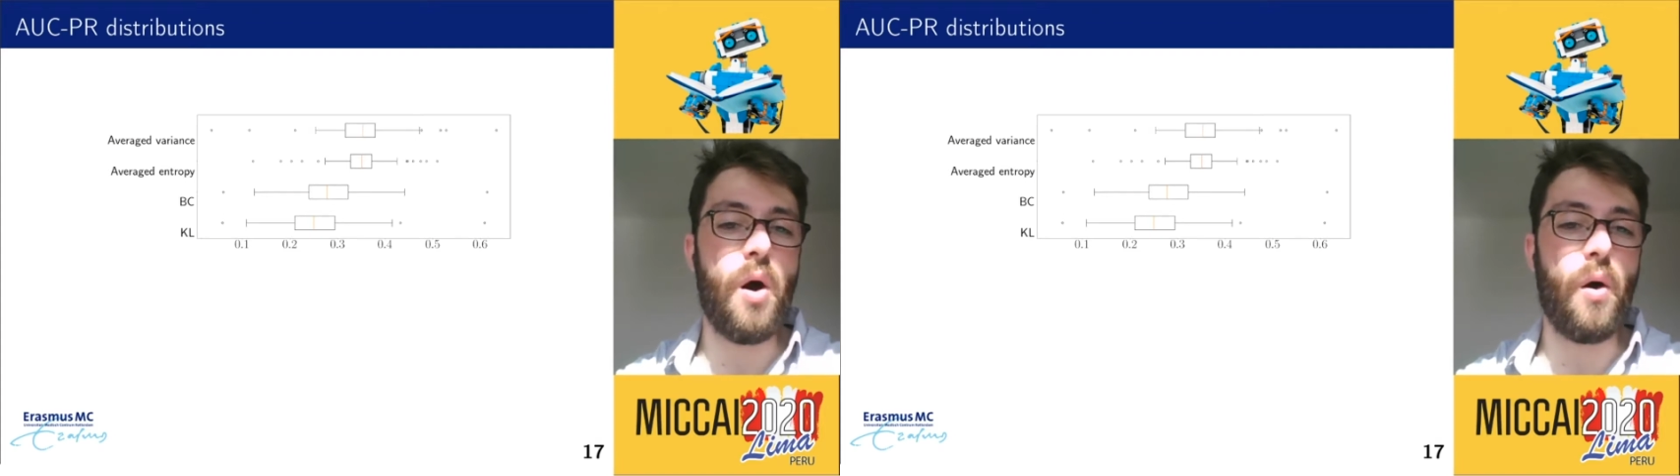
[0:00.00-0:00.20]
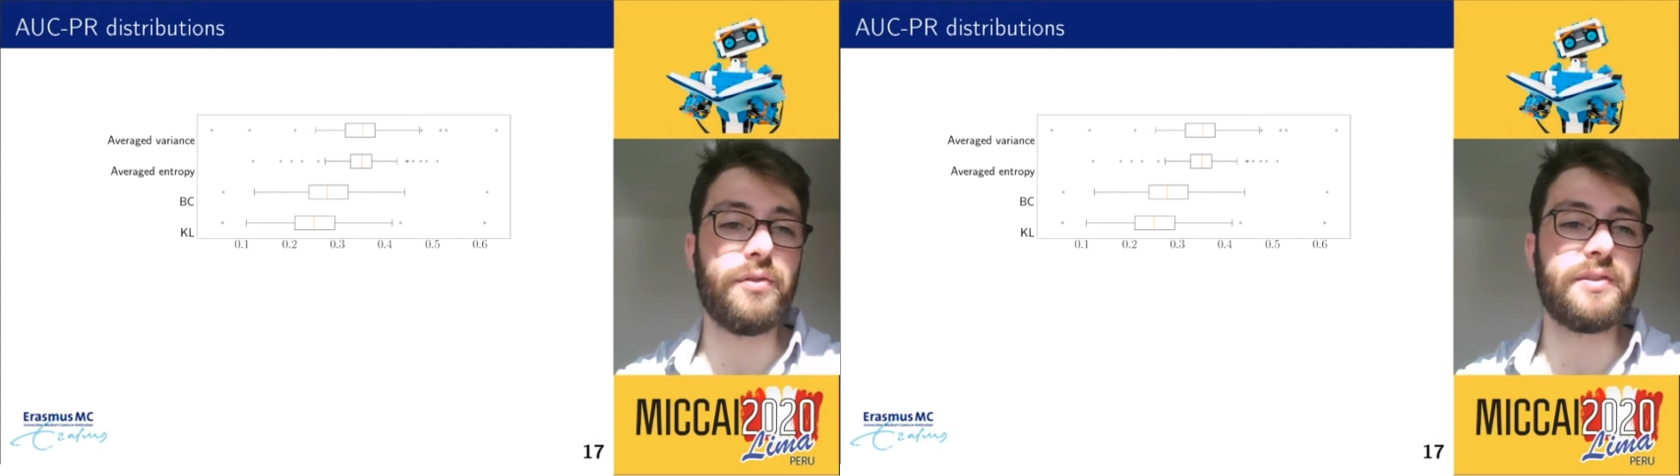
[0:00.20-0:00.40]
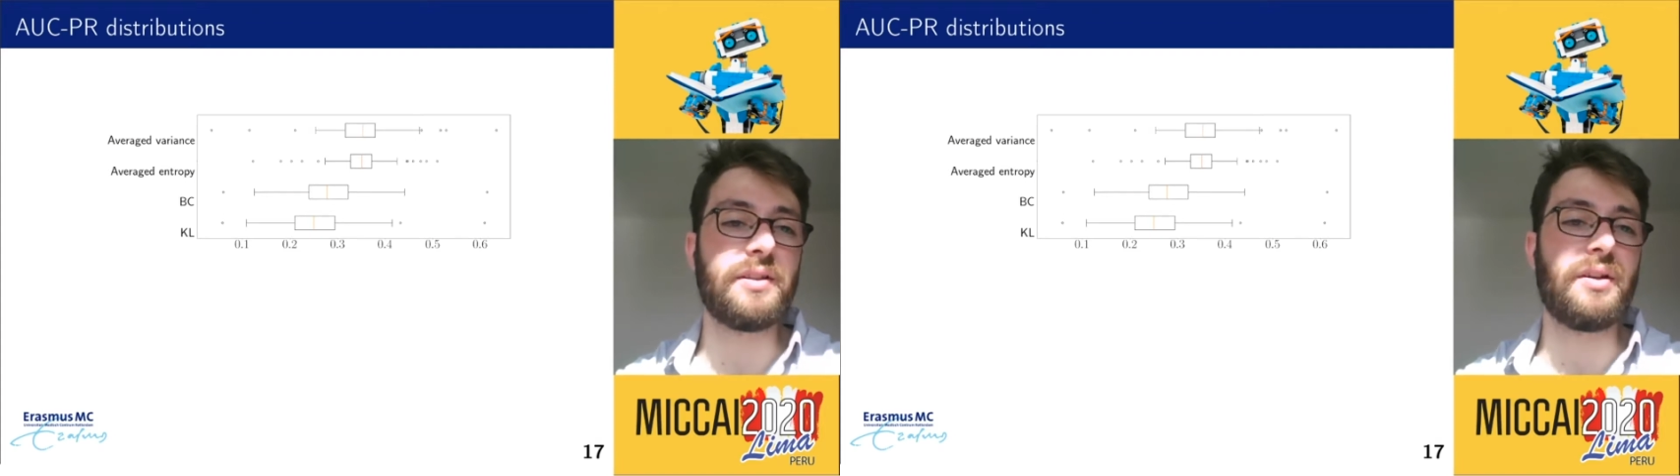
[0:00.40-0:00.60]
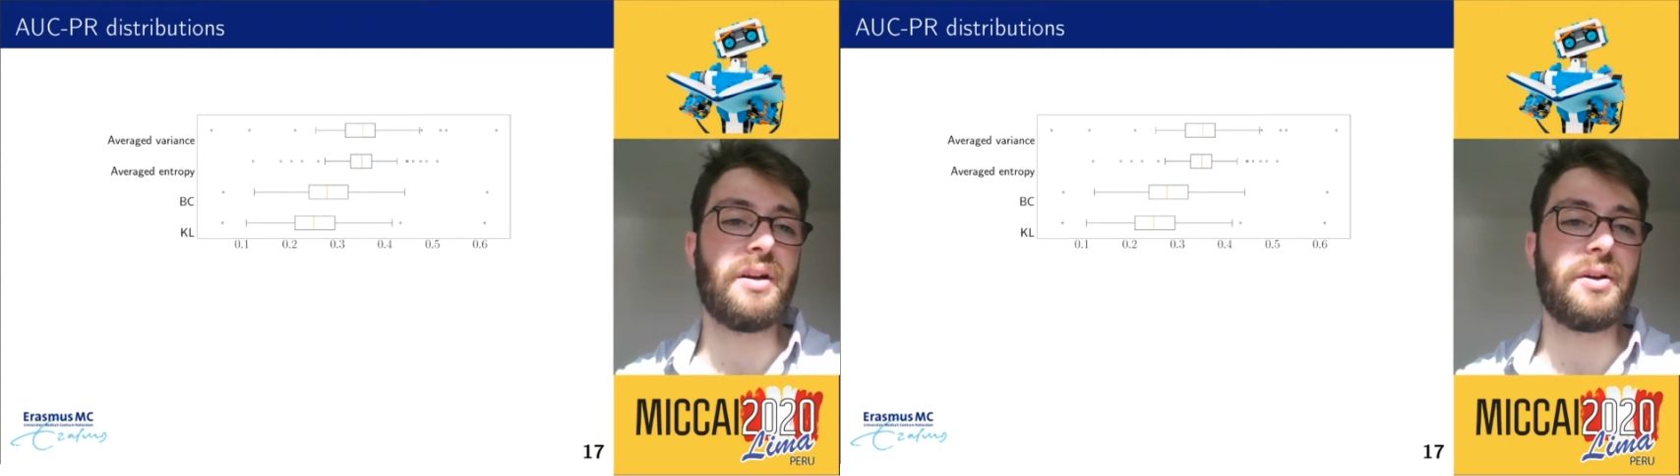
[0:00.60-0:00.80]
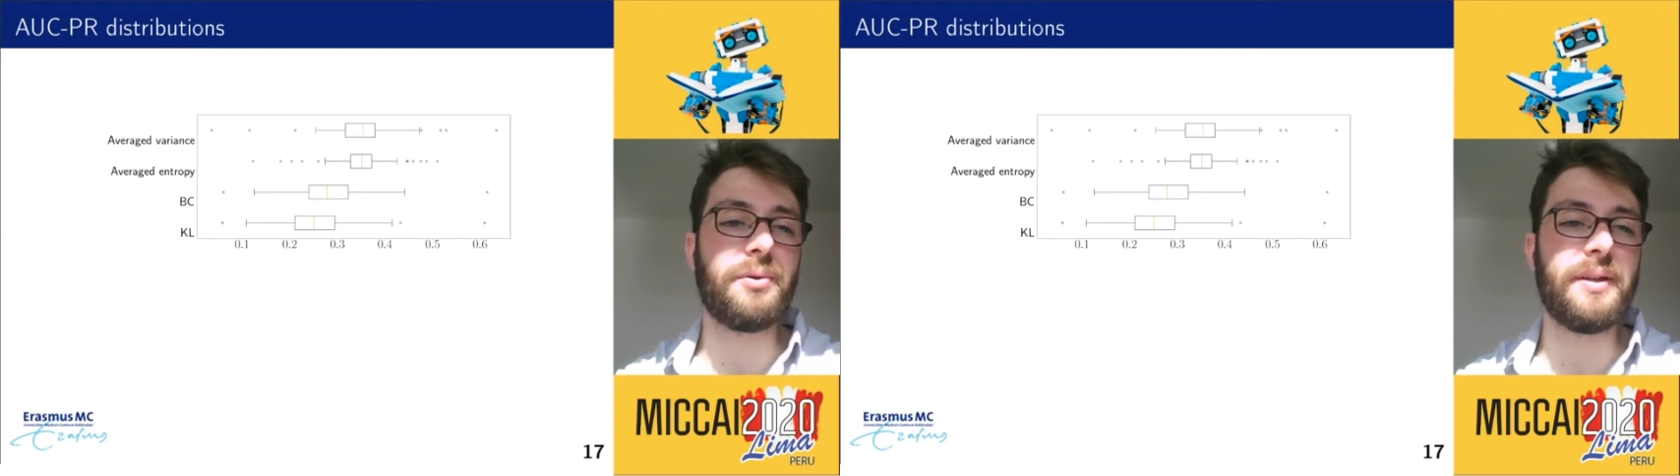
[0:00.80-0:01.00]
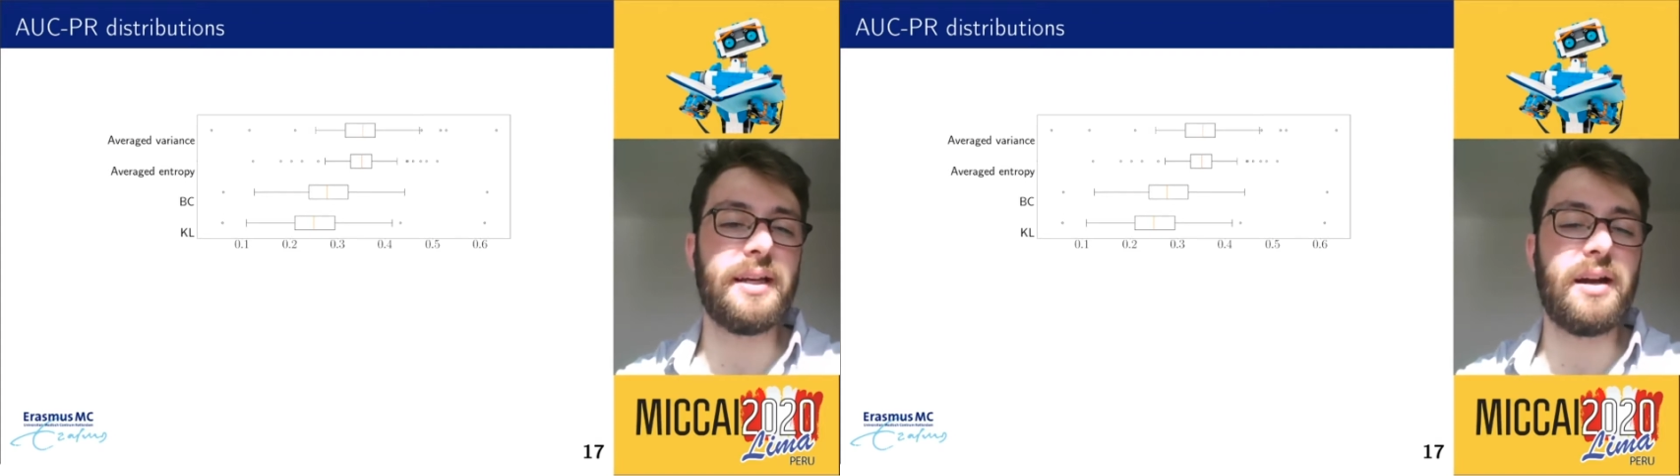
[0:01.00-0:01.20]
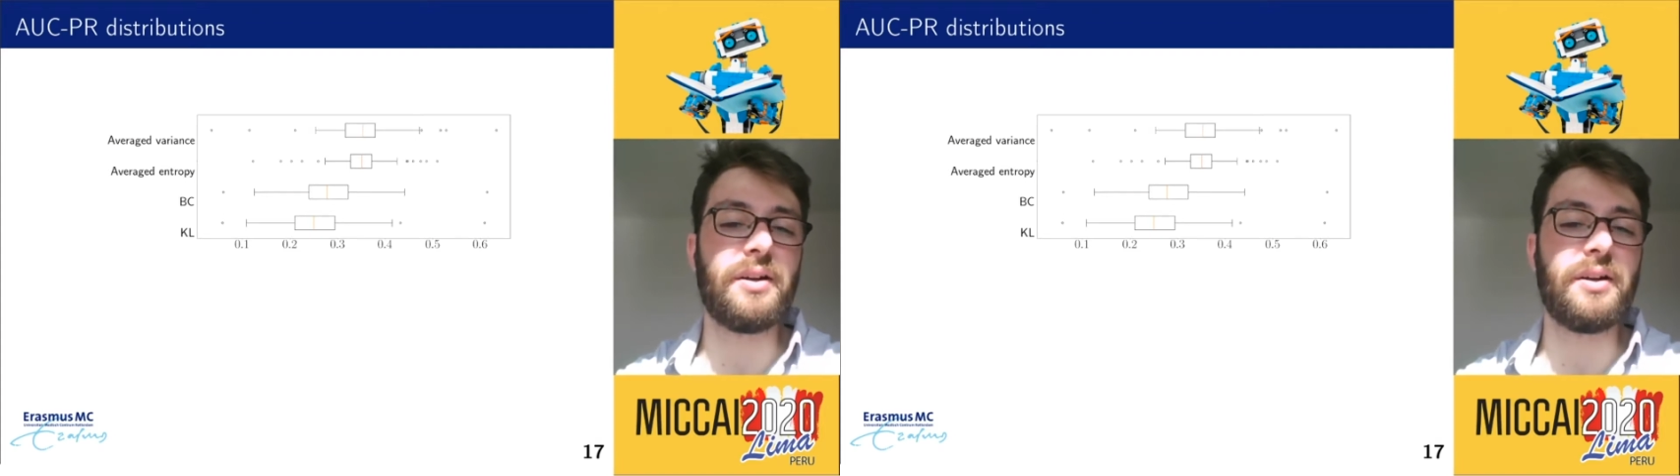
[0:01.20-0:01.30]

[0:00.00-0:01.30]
of the area